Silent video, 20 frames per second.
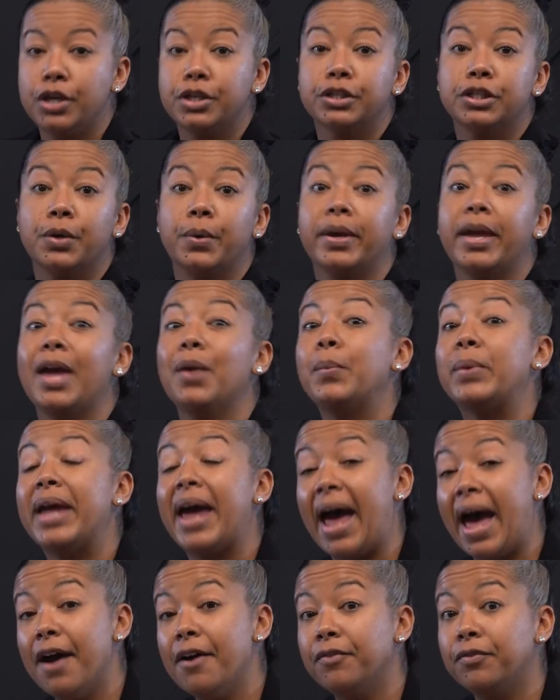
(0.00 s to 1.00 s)
So again, we
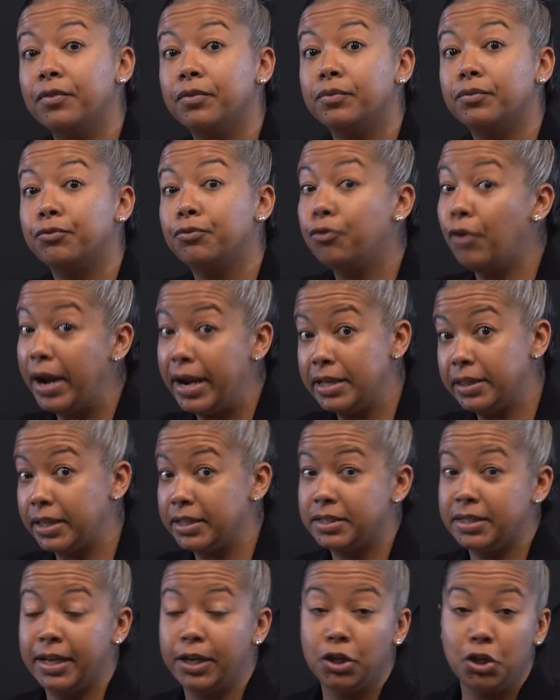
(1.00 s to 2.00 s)
have freight.
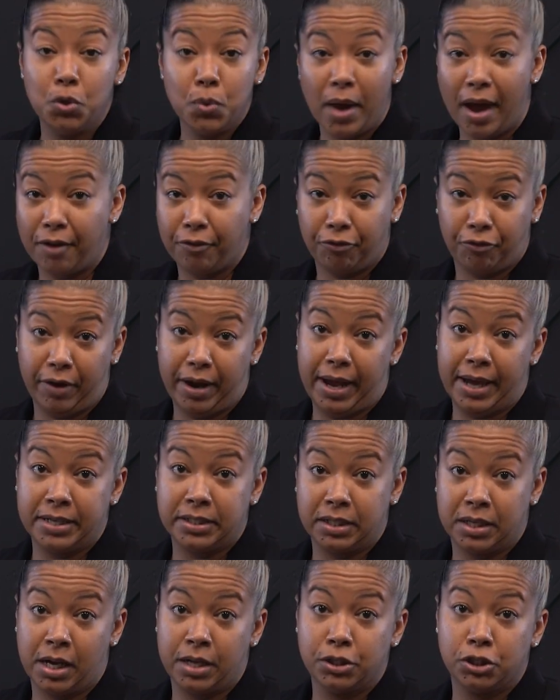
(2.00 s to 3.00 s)
Let's say you have freight
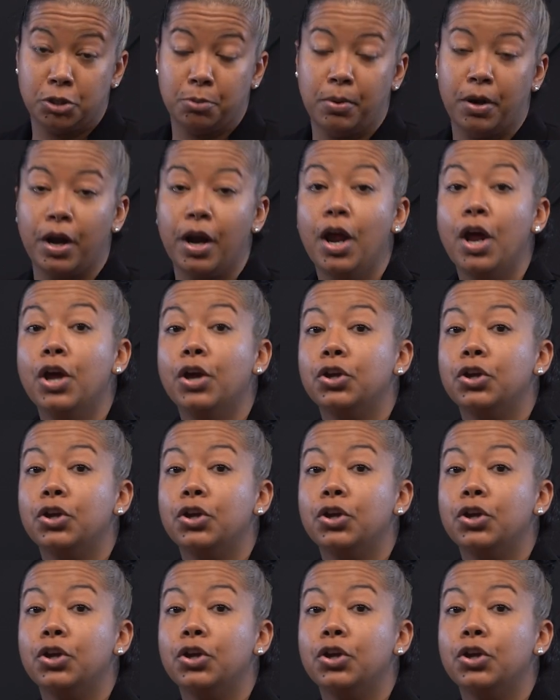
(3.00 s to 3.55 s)
as the customer,